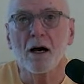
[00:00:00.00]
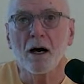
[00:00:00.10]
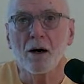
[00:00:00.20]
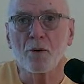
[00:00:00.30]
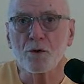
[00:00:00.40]

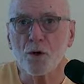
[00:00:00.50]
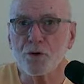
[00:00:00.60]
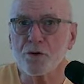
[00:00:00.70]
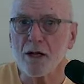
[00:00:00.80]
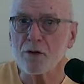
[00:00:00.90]
We're
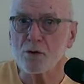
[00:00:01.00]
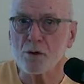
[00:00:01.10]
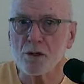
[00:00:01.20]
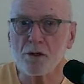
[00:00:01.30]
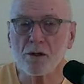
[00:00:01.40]
taught
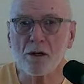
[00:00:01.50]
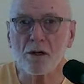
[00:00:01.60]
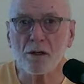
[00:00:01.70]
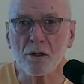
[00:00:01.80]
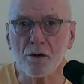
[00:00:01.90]
Sanskrit,
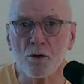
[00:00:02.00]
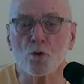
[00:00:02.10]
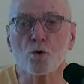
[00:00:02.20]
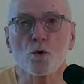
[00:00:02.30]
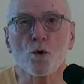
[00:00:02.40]
and
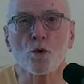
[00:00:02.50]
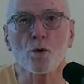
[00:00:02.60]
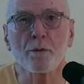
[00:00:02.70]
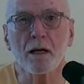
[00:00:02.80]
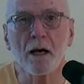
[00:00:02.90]
those who don't
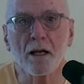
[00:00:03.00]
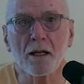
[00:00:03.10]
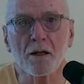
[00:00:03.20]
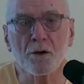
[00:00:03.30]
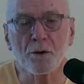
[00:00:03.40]
know
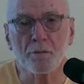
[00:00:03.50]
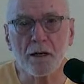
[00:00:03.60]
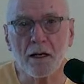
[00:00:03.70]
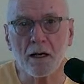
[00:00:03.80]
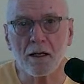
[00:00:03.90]
Bengali learn
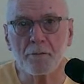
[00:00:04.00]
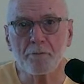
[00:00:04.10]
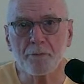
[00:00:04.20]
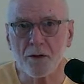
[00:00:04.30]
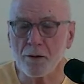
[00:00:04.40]
Bengali.
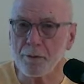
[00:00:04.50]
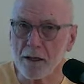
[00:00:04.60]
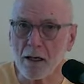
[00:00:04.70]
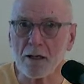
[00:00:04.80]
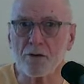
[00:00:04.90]
The
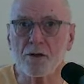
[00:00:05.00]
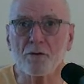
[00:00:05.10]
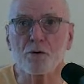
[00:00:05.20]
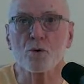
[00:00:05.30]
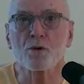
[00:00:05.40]
Bengalis
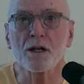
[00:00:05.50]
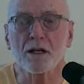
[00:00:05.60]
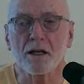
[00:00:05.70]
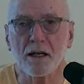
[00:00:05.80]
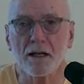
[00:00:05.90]
have to
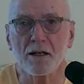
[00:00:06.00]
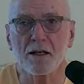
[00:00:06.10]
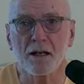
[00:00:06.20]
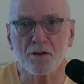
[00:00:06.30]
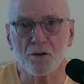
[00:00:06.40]
take Hindi
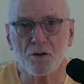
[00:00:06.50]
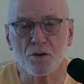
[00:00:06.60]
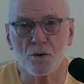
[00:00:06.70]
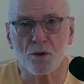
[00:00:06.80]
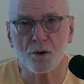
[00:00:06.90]
lessons
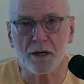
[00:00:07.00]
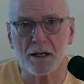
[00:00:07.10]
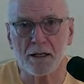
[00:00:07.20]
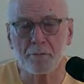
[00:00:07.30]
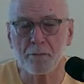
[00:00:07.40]
to learn
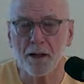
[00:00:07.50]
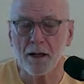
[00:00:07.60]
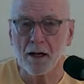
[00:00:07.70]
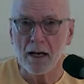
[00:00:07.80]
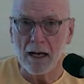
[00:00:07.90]
Hindi,
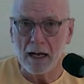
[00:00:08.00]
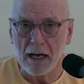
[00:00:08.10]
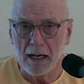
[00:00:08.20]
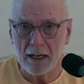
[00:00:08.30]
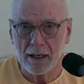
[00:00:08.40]

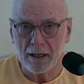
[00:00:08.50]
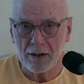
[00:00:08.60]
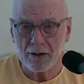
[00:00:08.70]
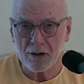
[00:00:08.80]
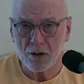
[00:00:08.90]

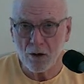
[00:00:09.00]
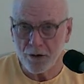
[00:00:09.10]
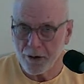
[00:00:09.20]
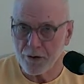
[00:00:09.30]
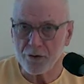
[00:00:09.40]
and
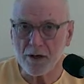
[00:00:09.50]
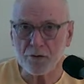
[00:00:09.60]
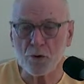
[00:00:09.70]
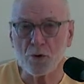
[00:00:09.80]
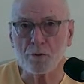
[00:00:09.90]
the others
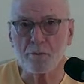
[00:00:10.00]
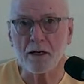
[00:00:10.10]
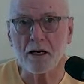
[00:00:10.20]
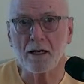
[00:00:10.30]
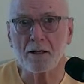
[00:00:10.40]
have to learn
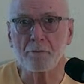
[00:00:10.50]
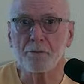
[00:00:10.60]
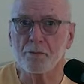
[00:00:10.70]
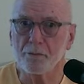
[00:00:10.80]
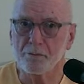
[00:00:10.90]
Bengali
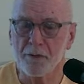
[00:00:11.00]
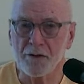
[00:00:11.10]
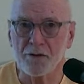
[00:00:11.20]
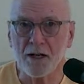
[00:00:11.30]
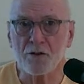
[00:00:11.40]

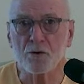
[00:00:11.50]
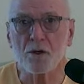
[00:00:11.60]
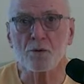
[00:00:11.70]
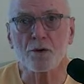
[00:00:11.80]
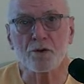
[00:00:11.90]
and
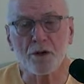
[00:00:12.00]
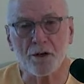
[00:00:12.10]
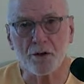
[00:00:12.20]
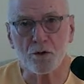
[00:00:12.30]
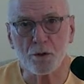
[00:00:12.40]
Sanskrit. We
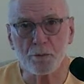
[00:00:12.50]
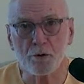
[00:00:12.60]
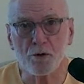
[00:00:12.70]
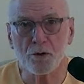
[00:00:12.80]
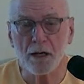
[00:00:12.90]
study the
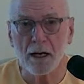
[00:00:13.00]
scriptures.